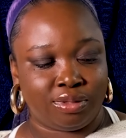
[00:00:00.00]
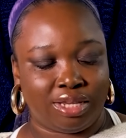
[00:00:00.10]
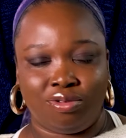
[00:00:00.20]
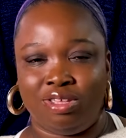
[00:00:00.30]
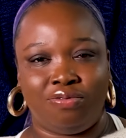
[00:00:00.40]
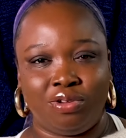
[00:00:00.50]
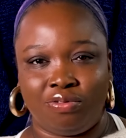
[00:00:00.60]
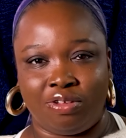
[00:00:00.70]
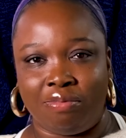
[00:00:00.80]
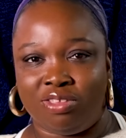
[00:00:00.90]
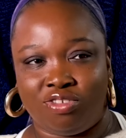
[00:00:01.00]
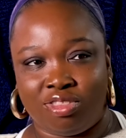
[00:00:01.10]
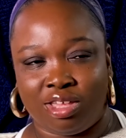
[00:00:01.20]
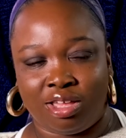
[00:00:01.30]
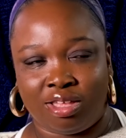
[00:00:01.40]
I don't even know if I
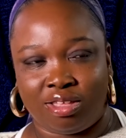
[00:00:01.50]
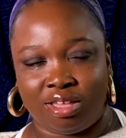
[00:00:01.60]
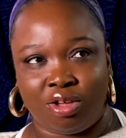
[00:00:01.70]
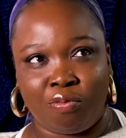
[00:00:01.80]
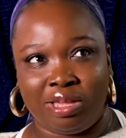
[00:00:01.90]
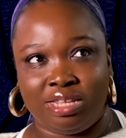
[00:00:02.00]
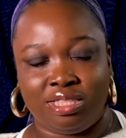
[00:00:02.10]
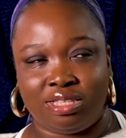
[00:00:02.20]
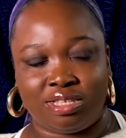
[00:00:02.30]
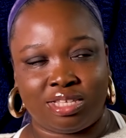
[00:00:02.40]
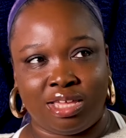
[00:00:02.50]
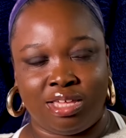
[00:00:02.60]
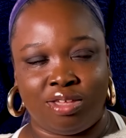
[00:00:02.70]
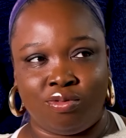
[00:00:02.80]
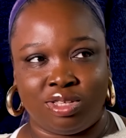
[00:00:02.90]
mentioned that. I hope I didn't
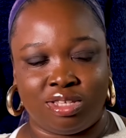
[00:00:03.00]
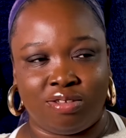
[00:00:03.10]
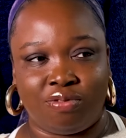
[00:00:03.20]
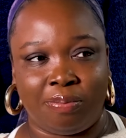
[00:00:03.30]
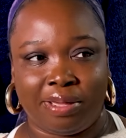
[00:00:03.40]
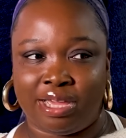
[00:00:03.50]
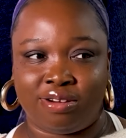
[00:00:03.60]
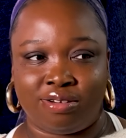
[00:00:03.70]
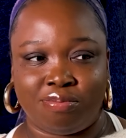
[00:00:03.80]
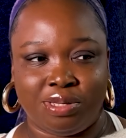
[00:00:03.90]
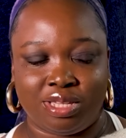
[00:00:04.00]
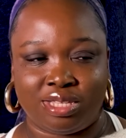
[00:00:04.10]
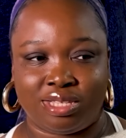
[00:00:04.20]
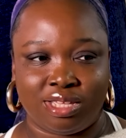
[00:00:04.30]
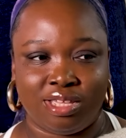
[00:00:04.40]
say it was a different pattern
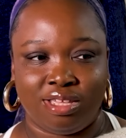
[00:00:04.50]
because